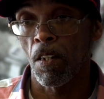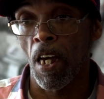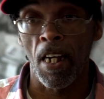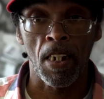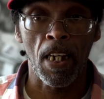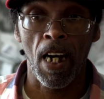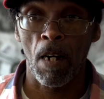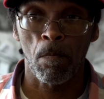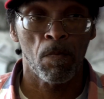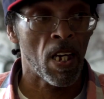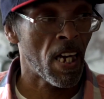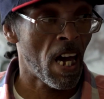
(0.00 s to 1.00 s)
and they
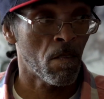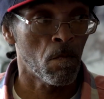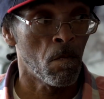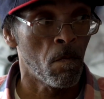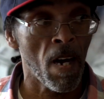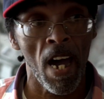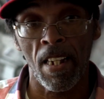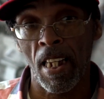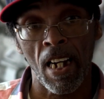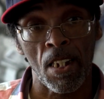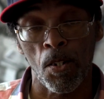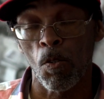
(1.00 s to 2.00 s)
got
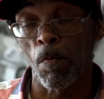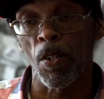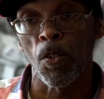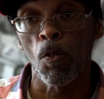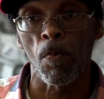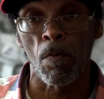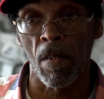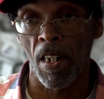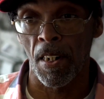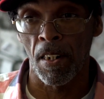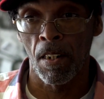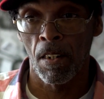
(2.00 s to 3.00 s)
super duper
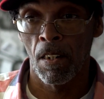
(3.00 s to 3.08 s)
money.